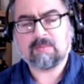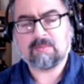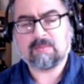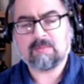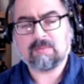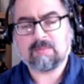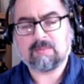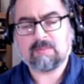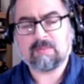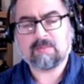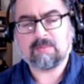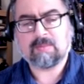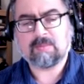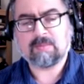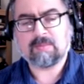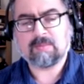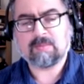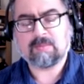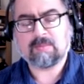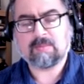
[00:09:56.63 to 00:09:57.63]

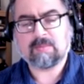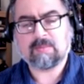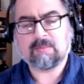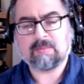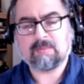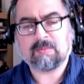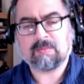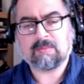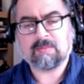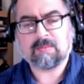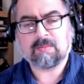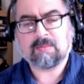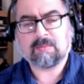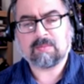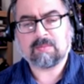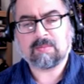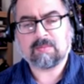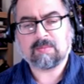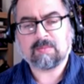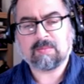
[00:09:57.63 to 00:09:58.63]

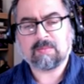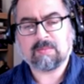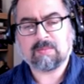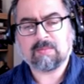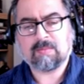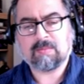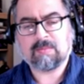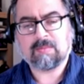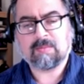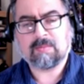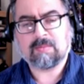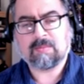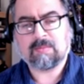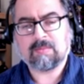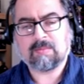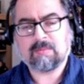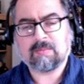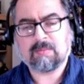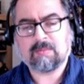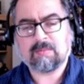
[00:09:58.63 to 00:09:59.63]

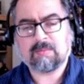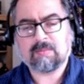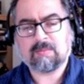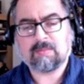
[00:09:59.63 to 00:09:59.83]
The person shown says nothing.